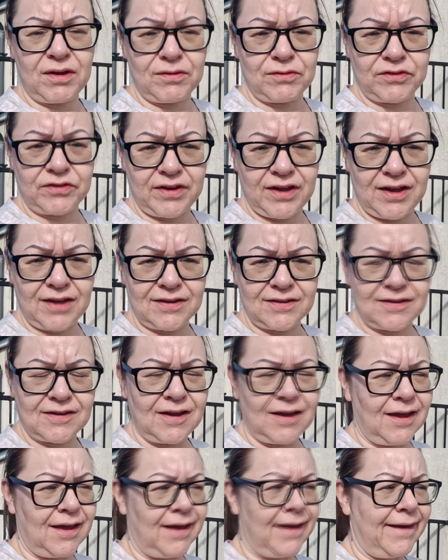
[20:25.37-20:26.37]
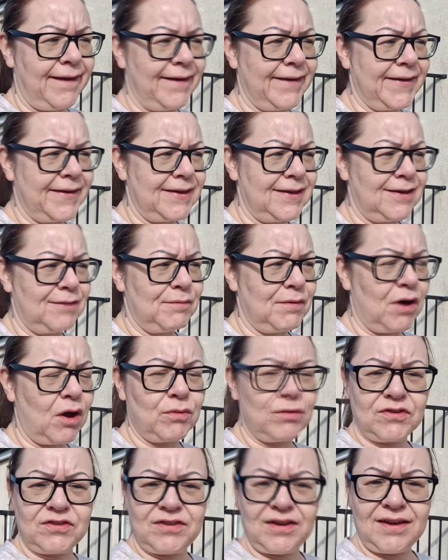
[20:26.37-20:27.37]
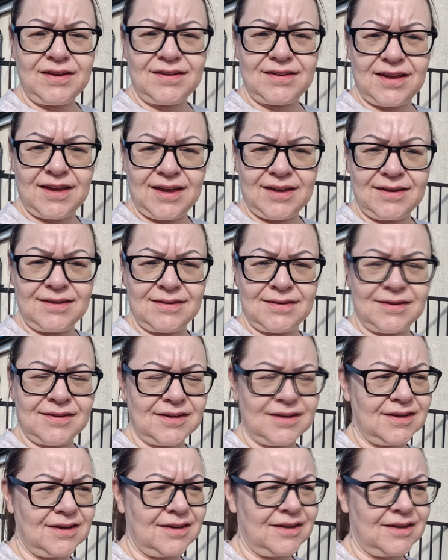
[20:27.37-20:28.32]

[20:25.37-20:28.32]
One downstairs. Um, I was saying to Andy